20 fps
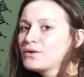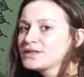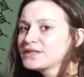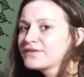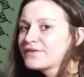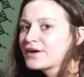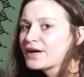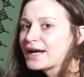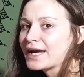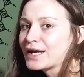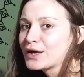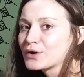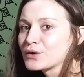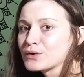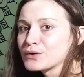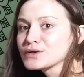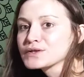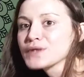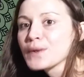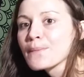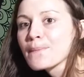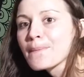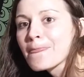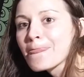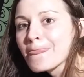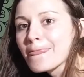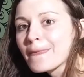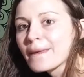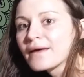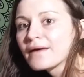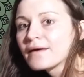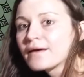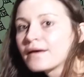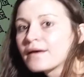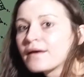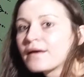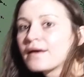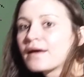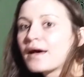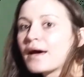hold of our ankles,
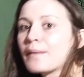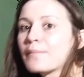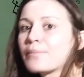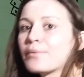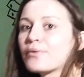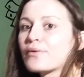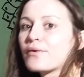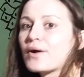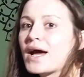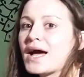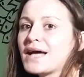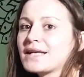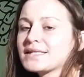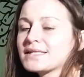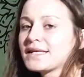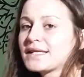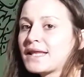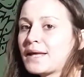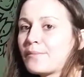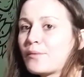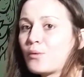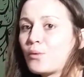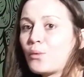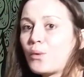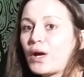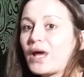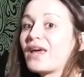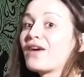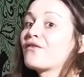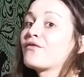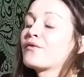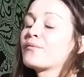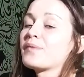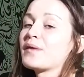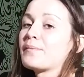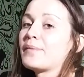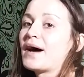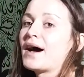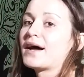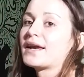and pressing them away from
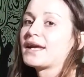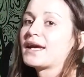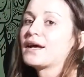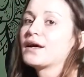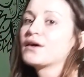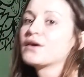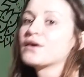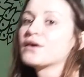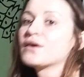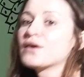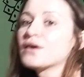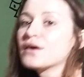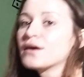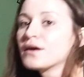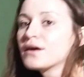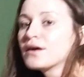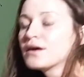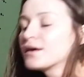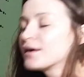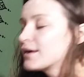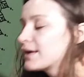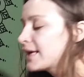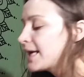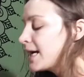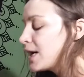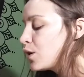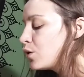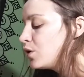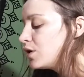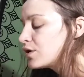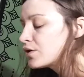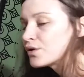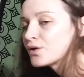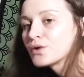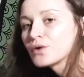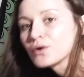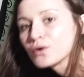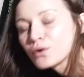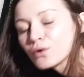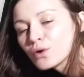the body. Now,
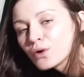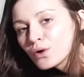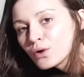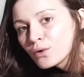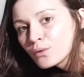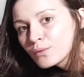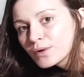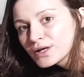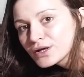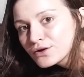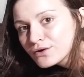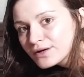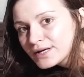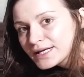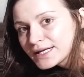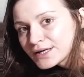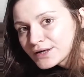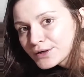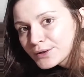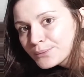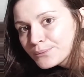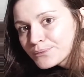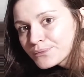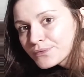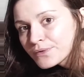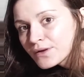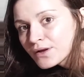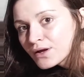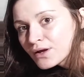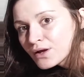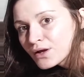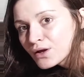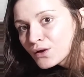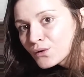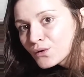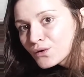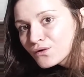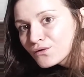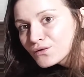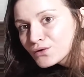when you're here,
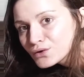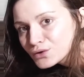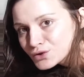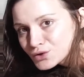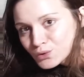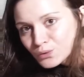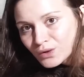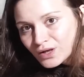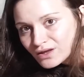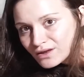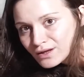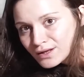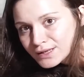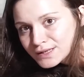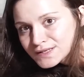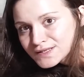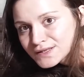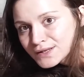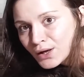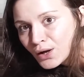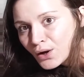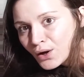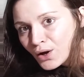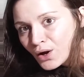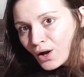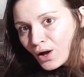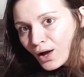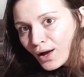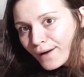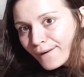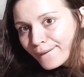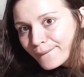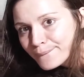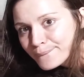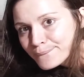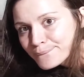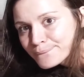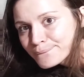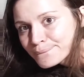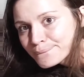if you're doing this
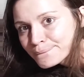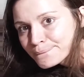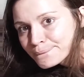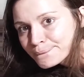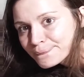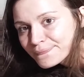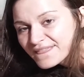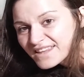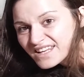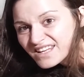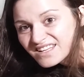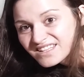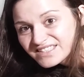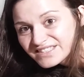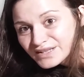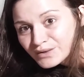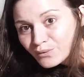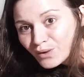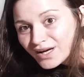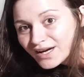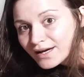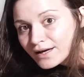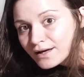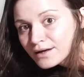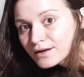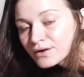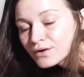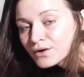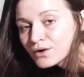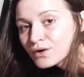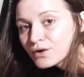the easy way,